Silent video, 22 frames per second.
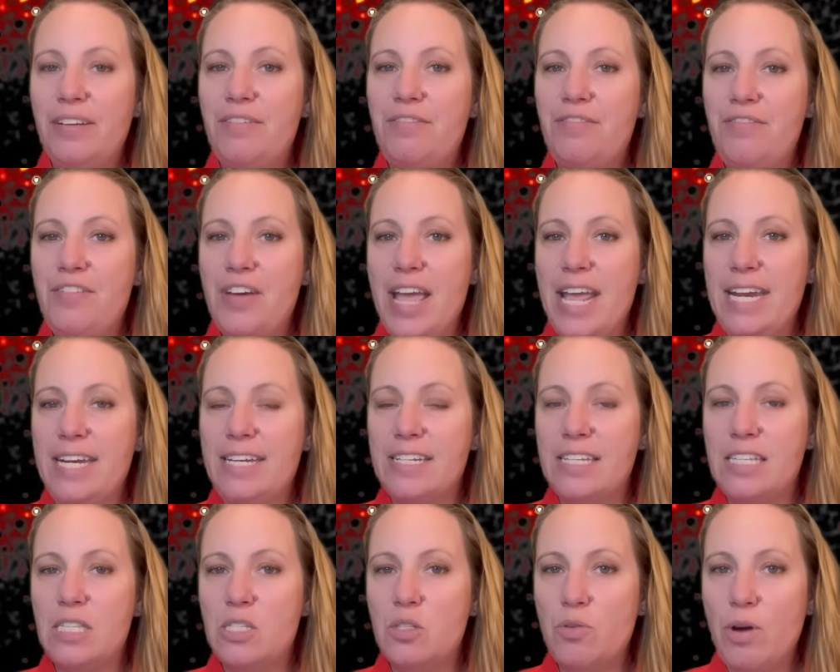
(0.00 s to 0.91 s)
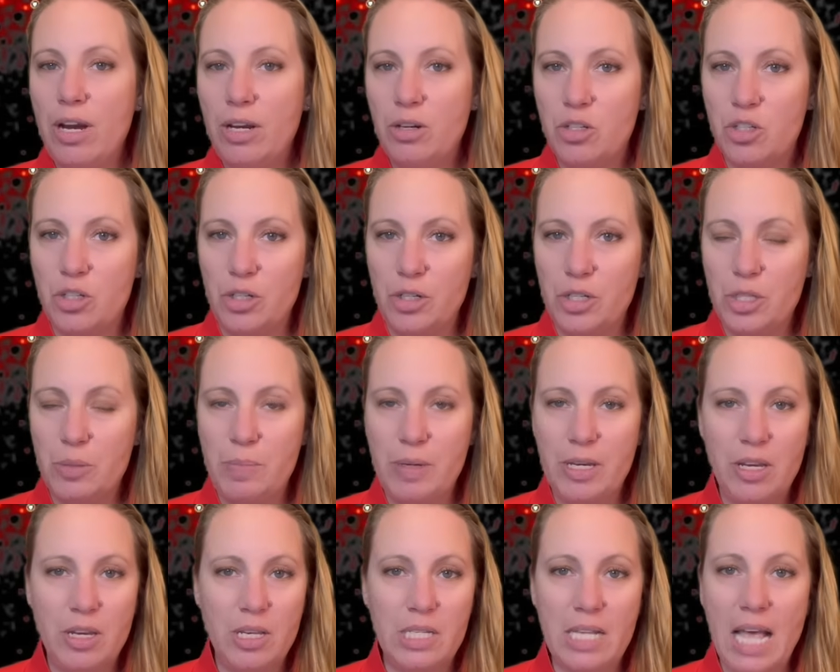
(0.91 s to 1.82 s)
faint structures
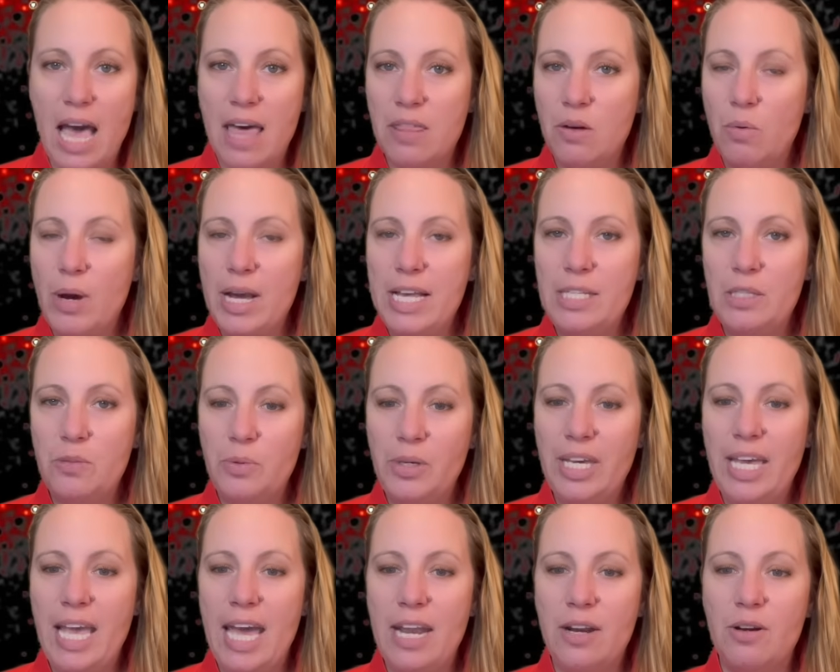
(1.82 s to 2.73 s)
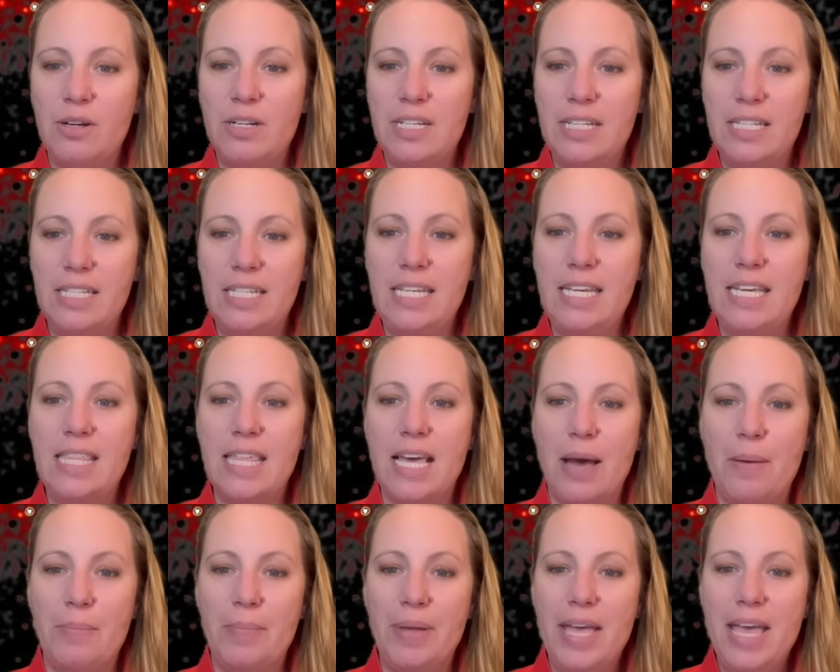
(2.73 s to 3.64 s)
because otherwise we cannot see
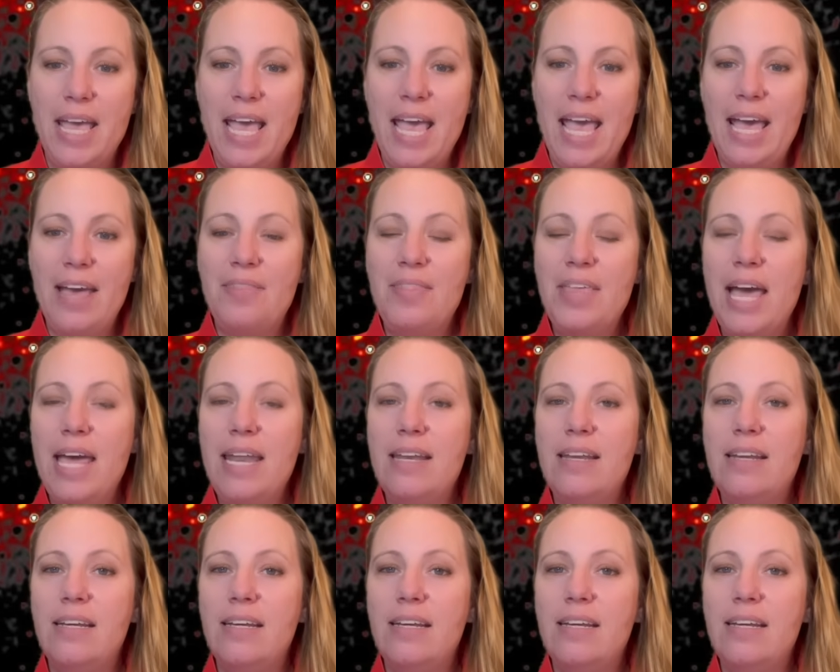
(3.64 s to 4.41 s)
them. And then